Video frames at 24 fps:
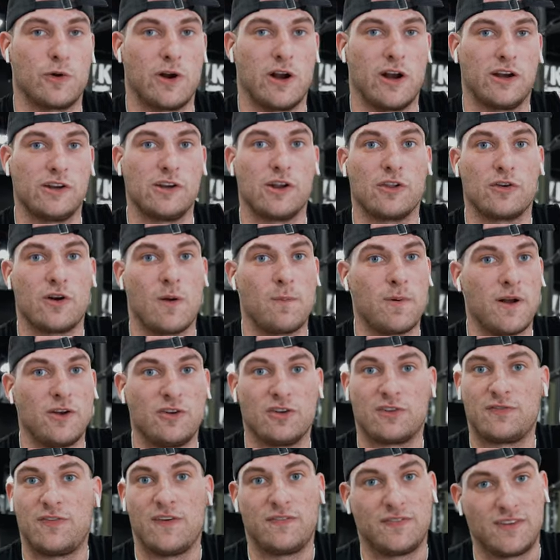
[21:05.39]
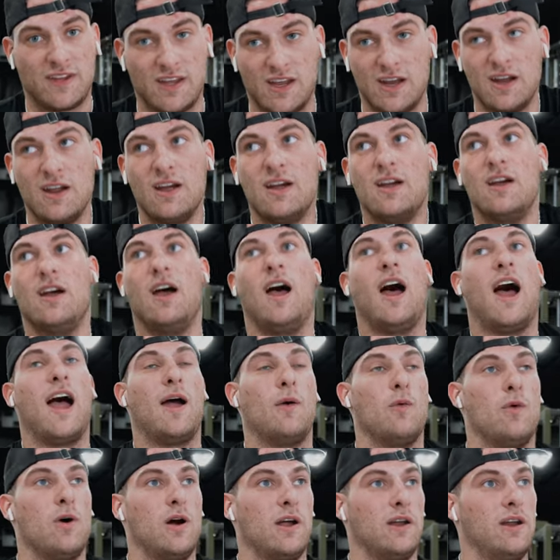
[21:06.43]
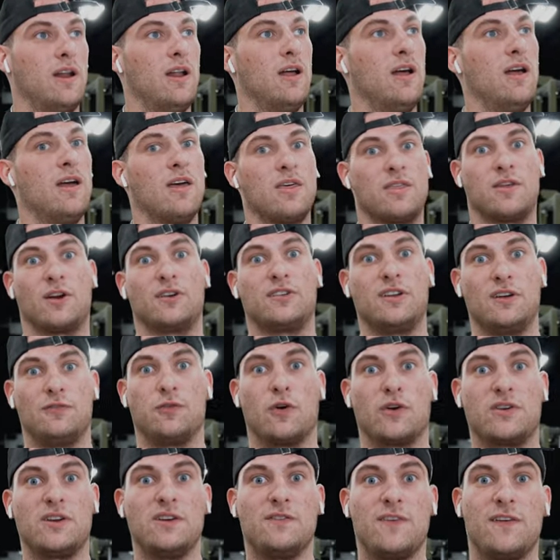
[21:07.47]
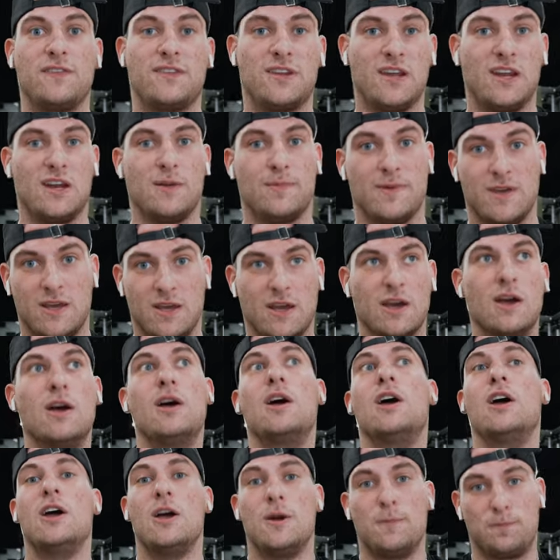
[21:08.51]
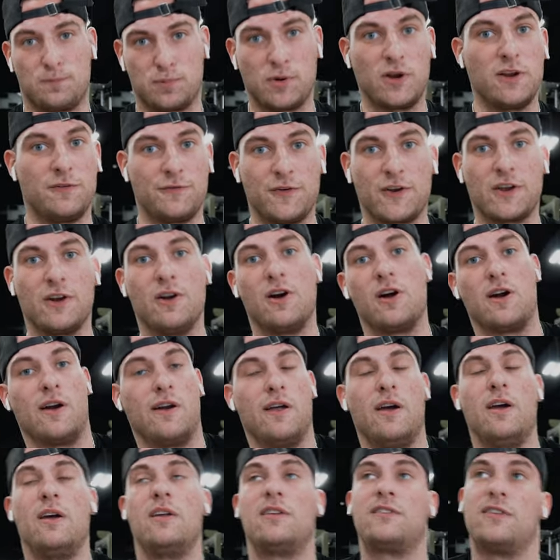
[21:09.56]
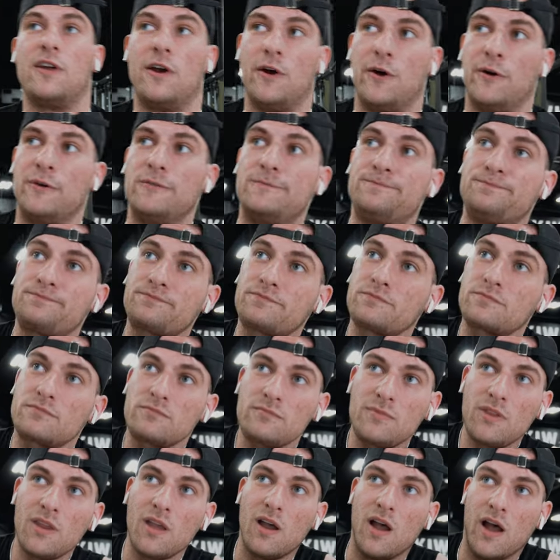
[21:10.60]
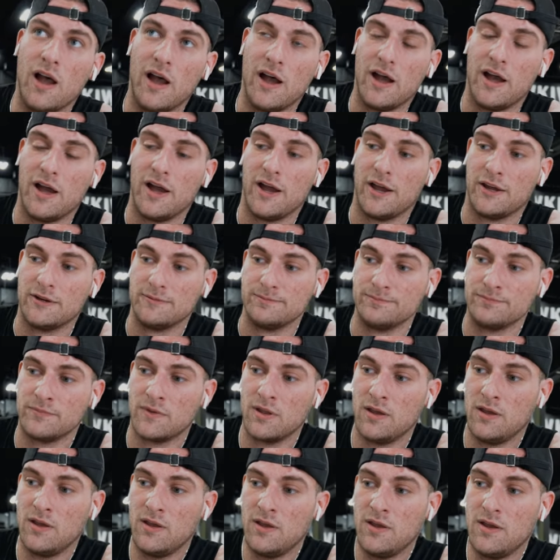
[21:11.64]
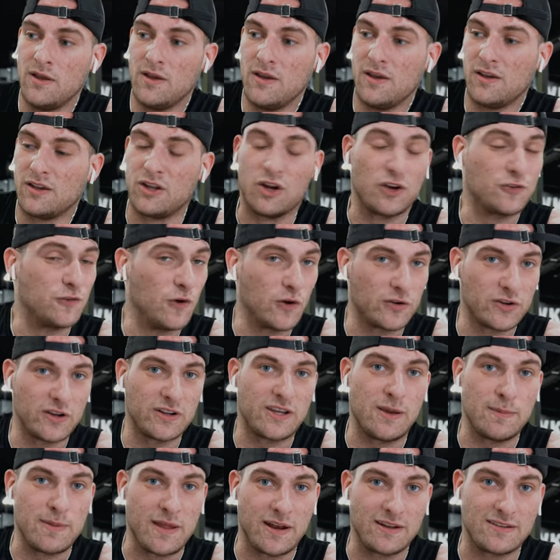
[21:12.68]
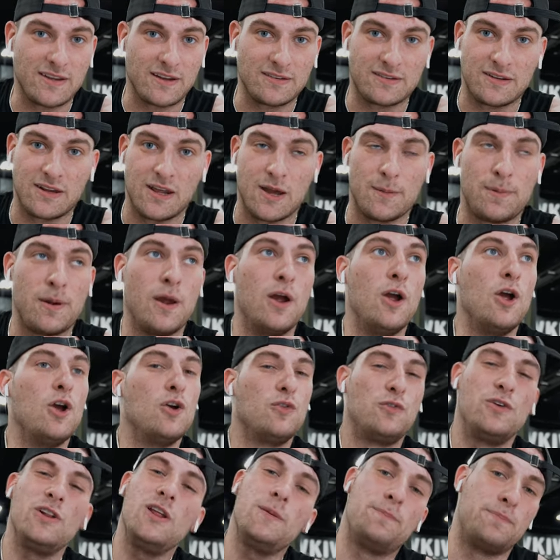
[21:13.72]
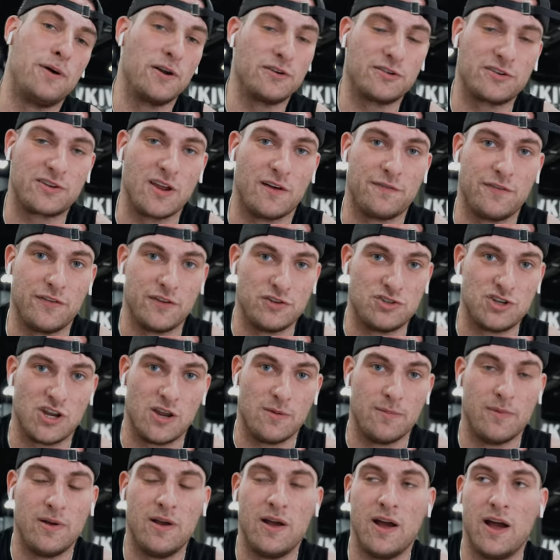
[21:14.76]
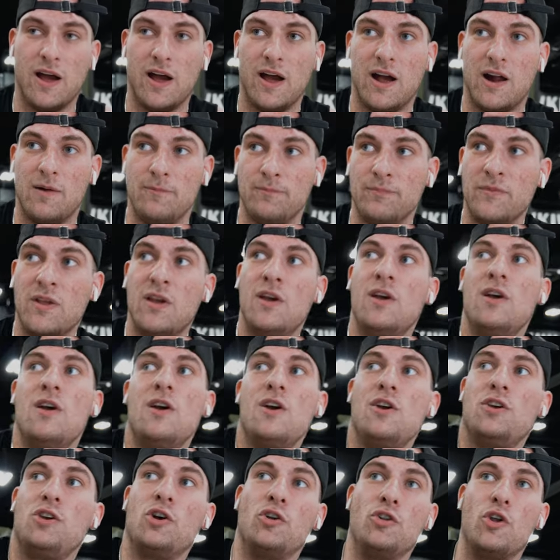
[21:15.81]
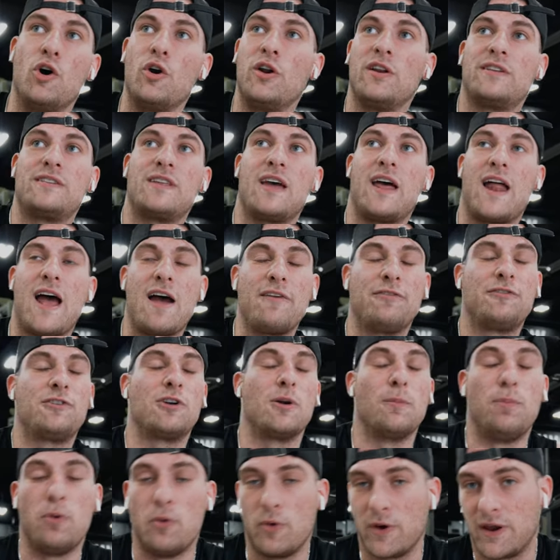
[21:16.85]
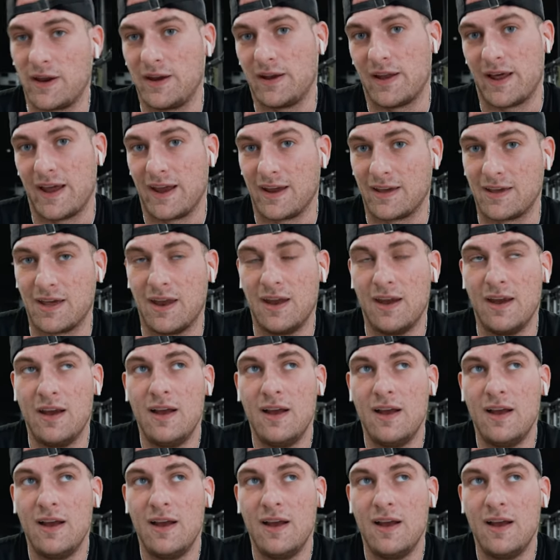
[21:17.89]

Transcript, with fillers: where you know the rep range is fifteen, I want thirteen, fourteen, fifteen to be pretty freaking hard. So, um, you know, just focus on keeping that intensity up. Really push yourself in the gym. Um, you'll notice that after a point, like